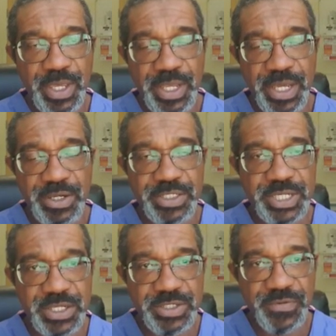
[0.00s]
Now, in
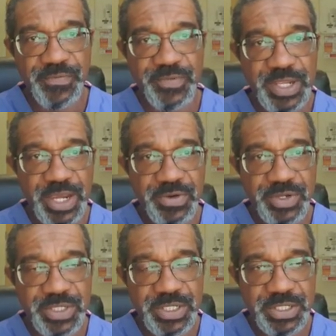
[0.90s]
terms of
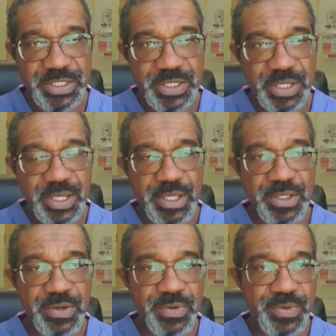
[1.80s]
diagnosis,
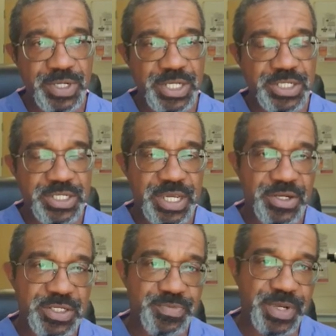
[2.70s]
you clinically
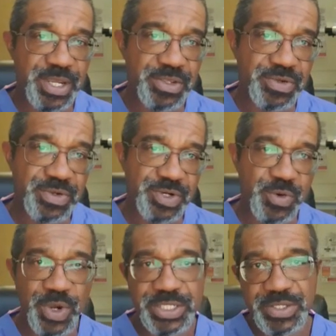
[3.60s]
diagnose by
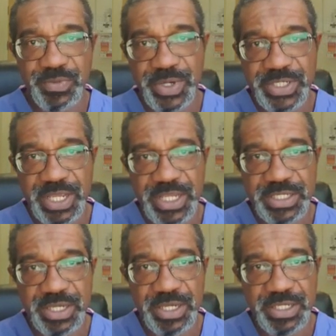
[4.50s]
requesting the patient has
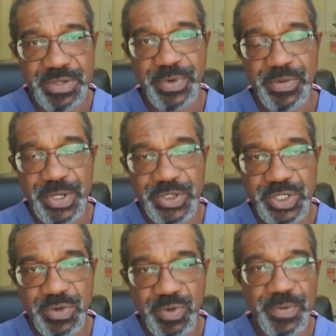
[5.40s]
a
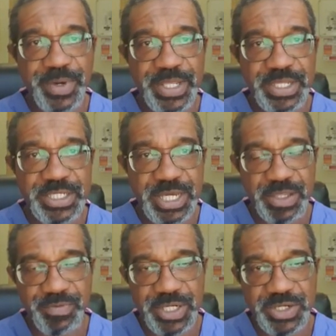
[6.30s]
tympanometry, whereby they check the
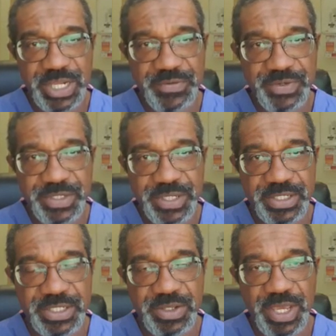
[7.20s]
pressure levels and
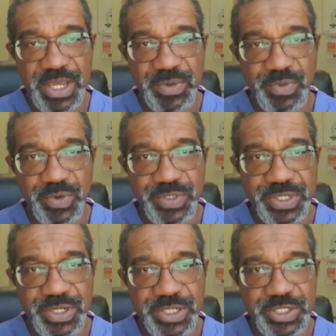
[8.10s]
see how it moves
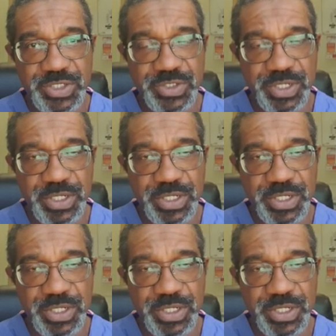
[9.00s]
in relation to the